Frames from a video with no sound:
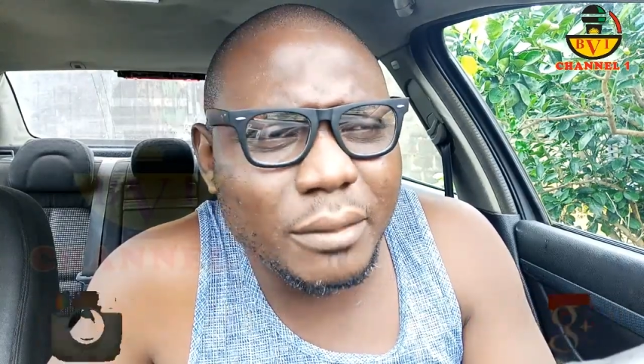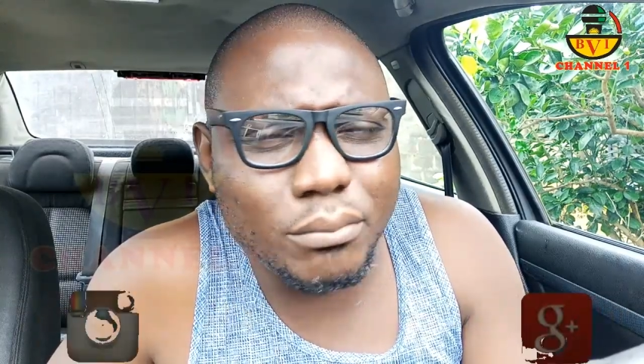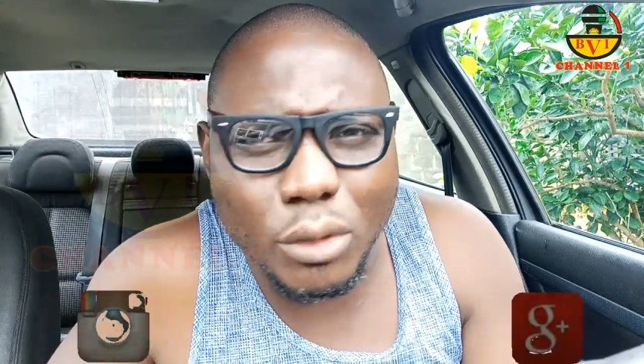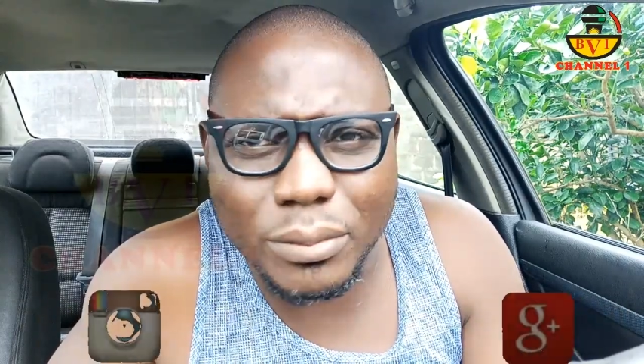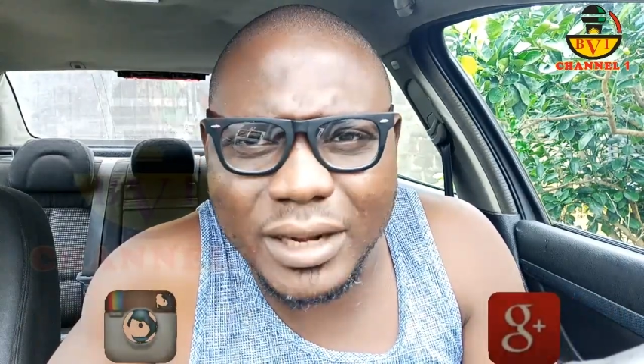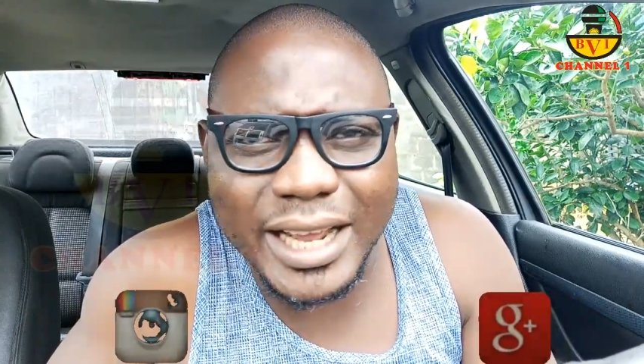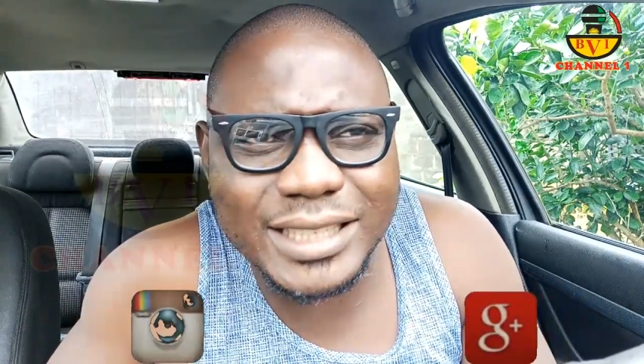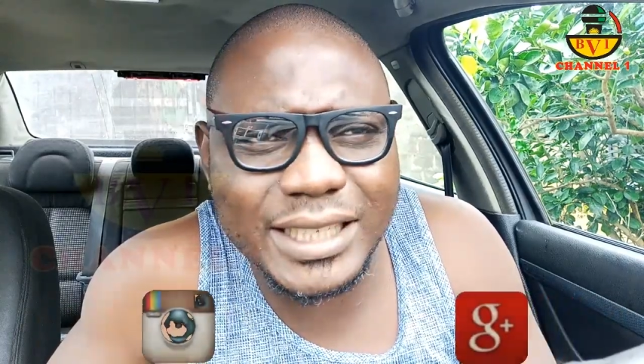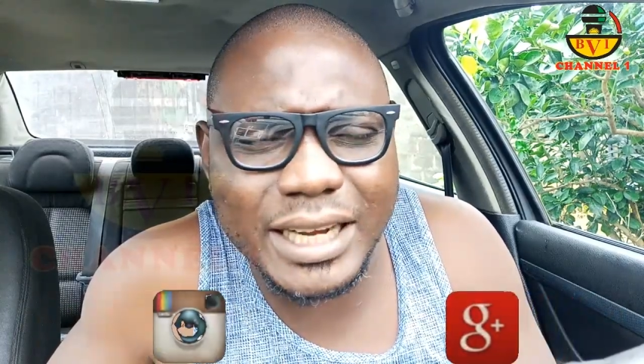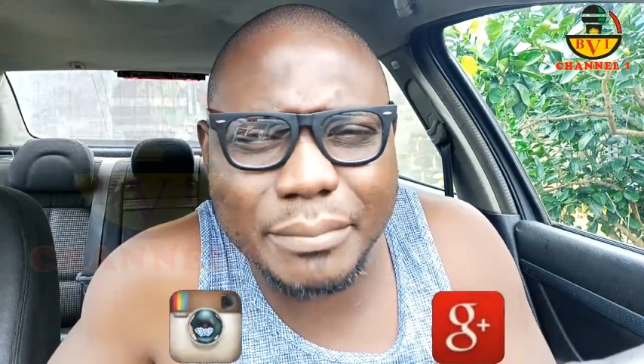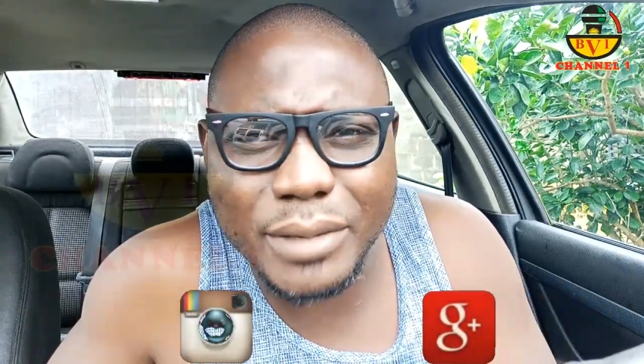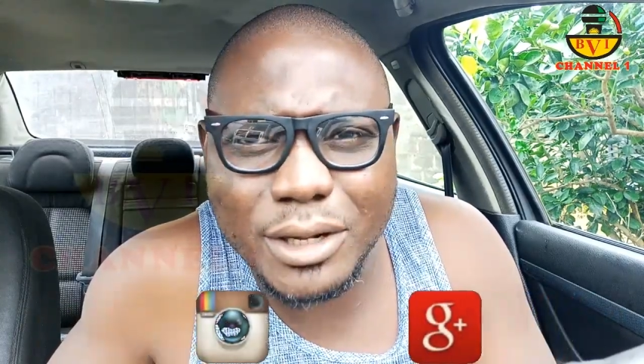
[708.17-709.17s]

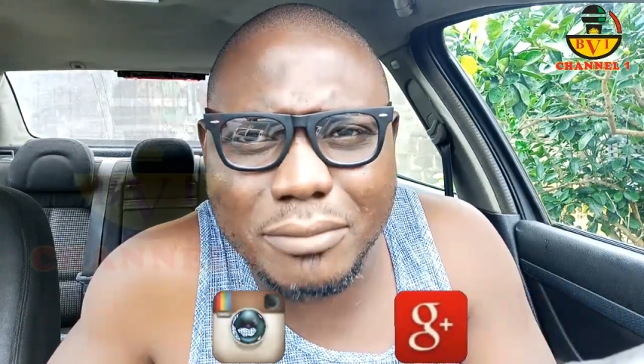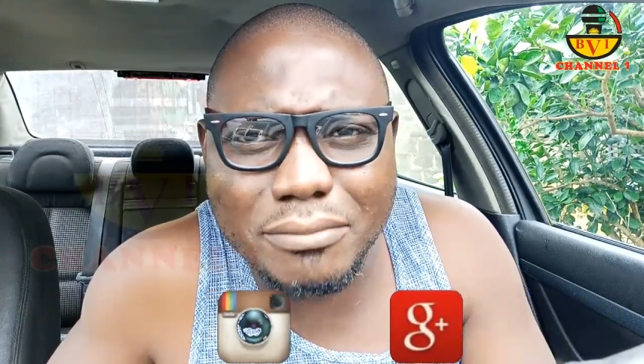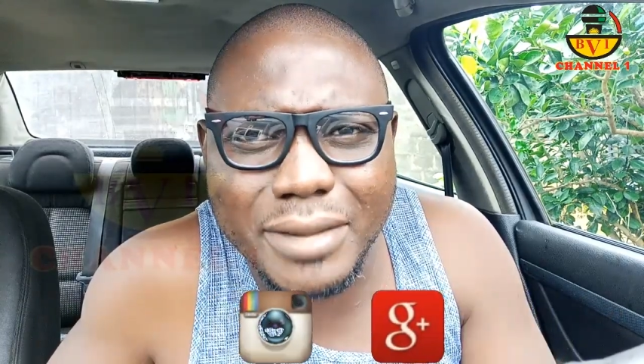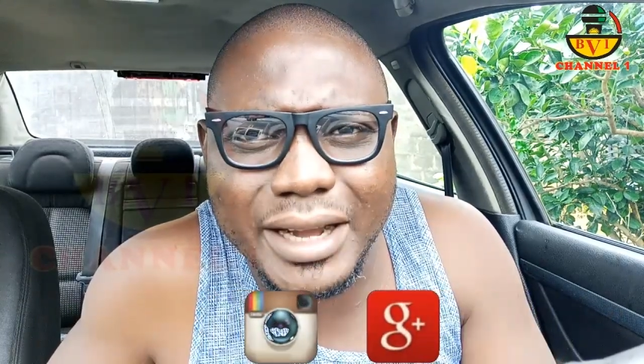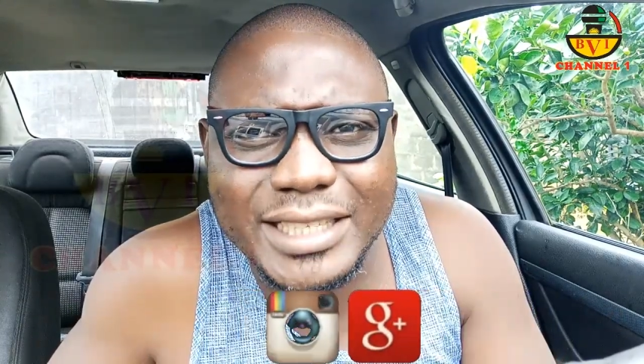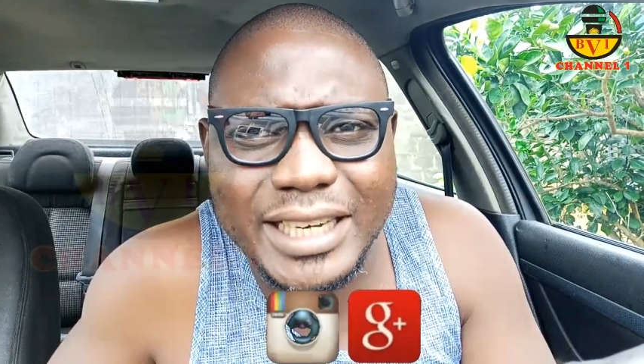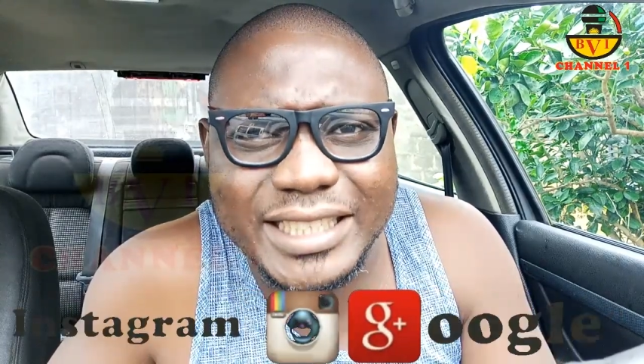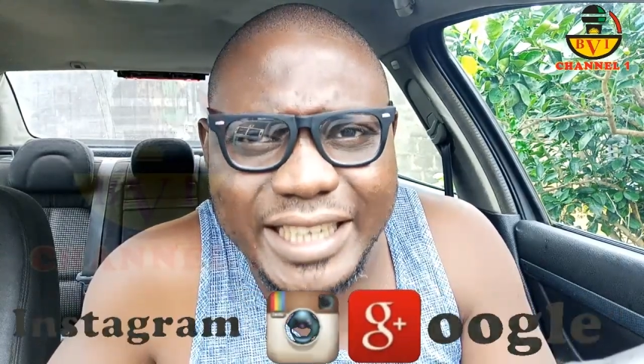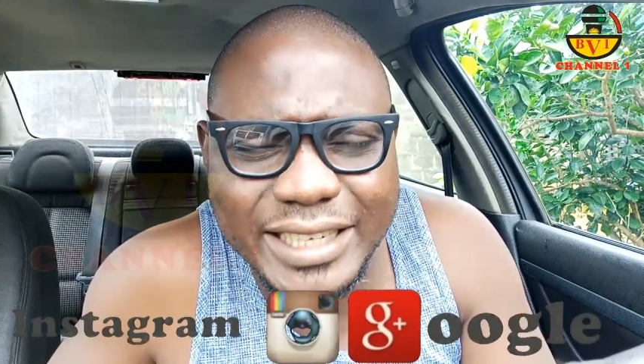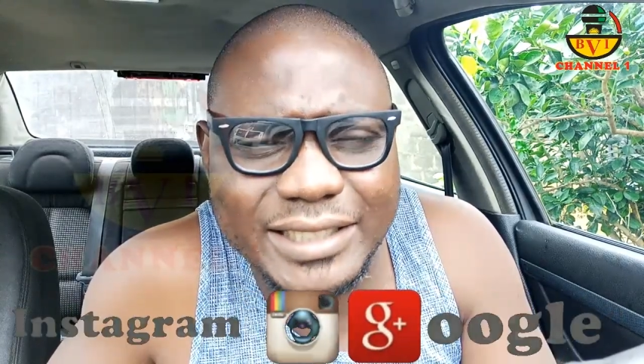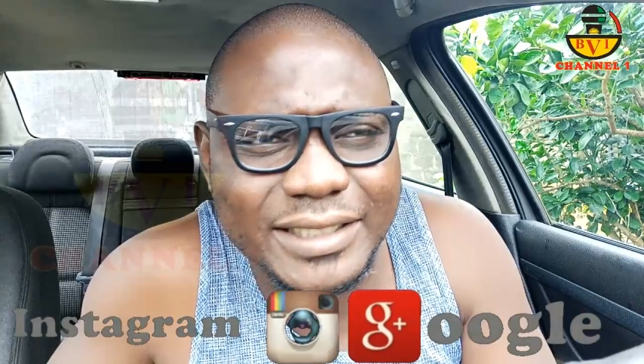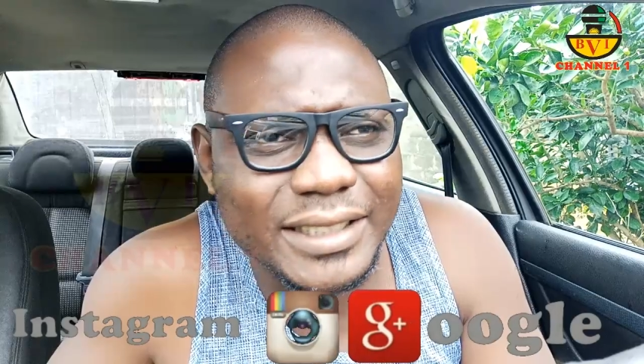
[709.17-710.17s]
mobilizing a million march
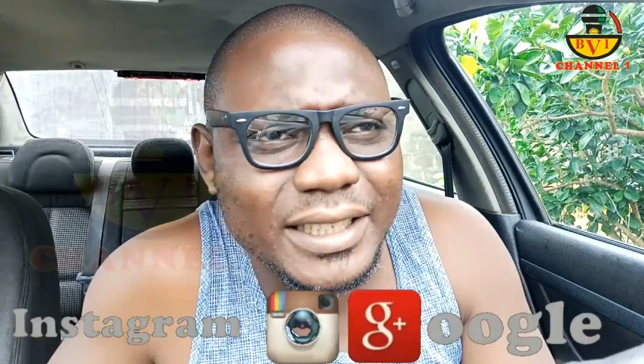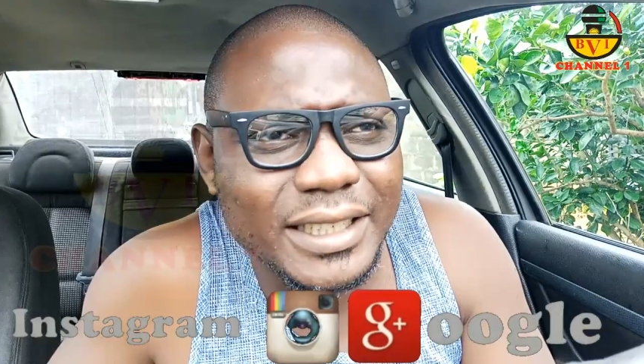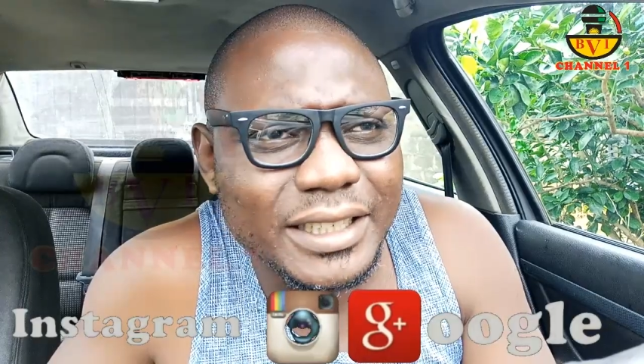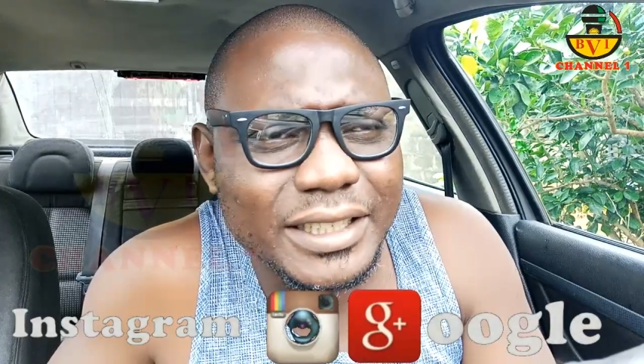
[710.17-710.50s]
against